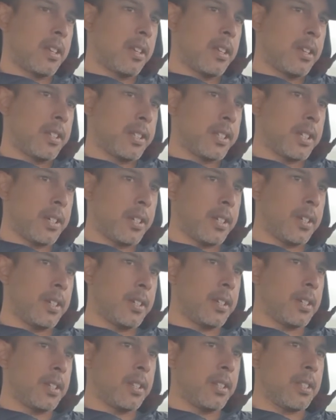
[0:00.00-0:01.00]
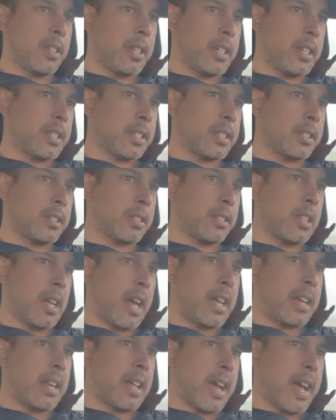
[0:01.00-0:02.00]
So there's
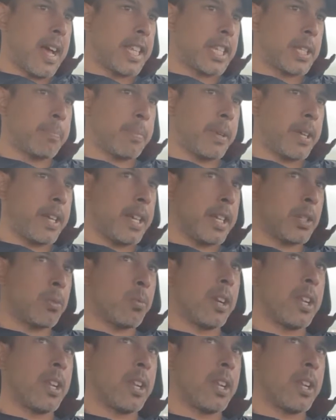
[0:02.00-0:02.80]
that aspect.